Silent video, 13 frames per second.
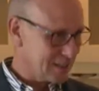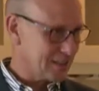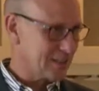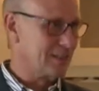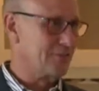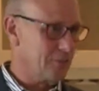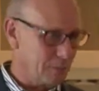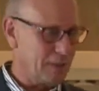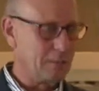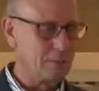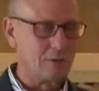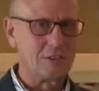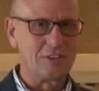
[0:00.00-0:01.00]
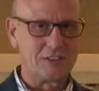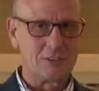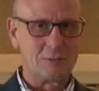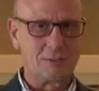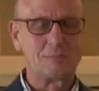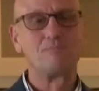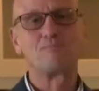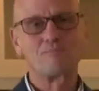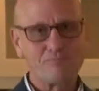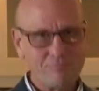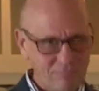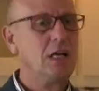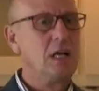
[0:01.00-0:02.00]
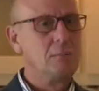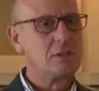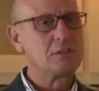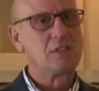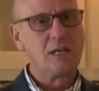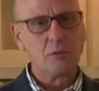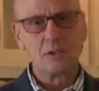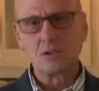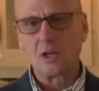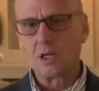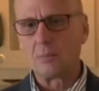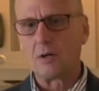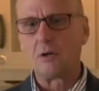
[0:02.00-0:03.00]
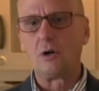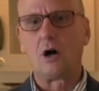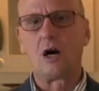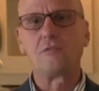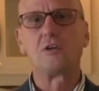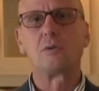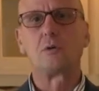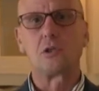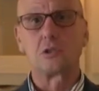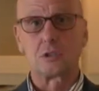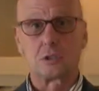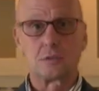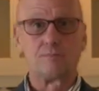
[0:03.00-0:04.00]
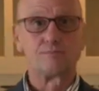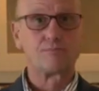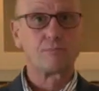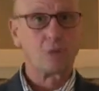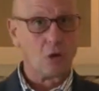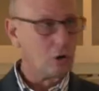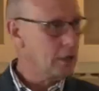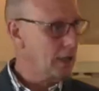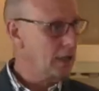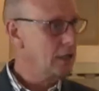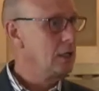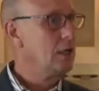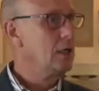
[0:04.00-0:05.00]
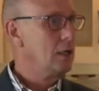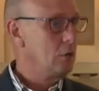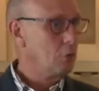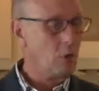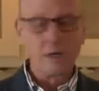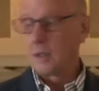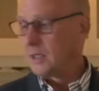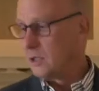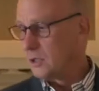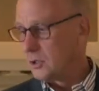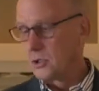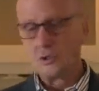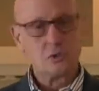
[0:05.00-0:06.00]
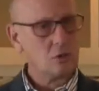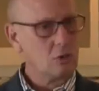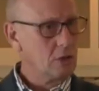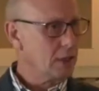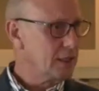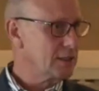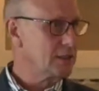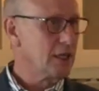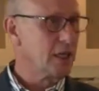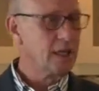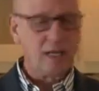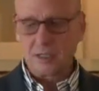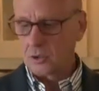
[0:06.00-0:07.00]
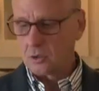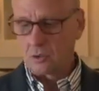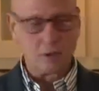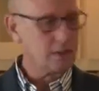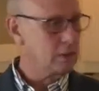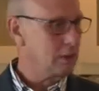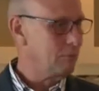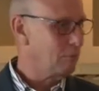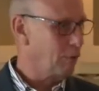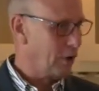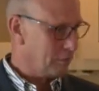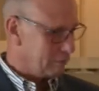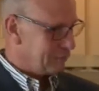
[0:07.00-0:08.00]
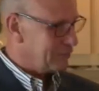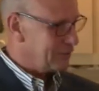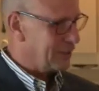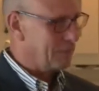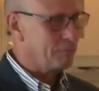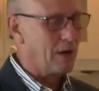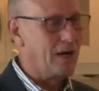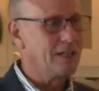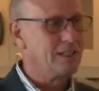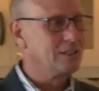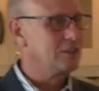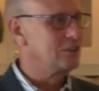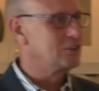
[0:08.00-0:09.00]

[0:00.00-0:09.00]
and things of different people that you deal with. But today we're going to talk about offer to purchase, okay? What to do, I guess, and kind of not to do. And well, Bonnie,